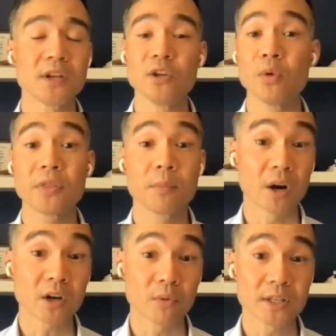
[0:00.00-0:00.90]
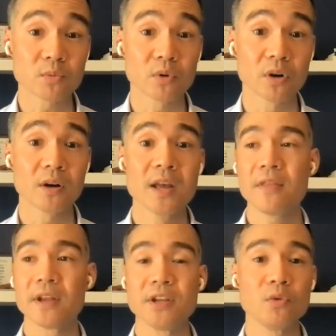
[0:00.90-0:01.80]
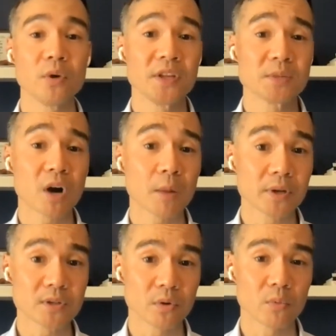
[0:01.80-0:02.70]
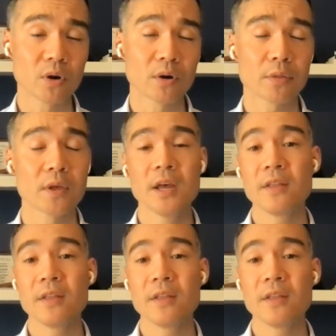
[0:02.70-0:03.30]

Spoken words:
that knew what the market rents were, that knew what these properties were worth,